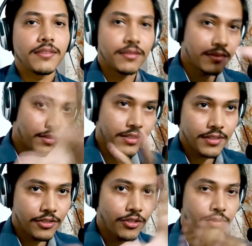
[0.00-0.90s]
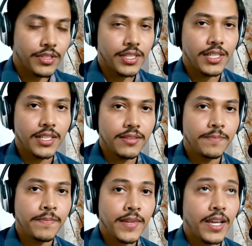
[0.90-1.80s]
this is your scene,
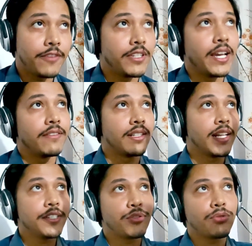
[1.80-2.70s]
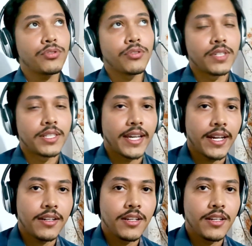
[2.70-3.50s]
and we have a light source over there,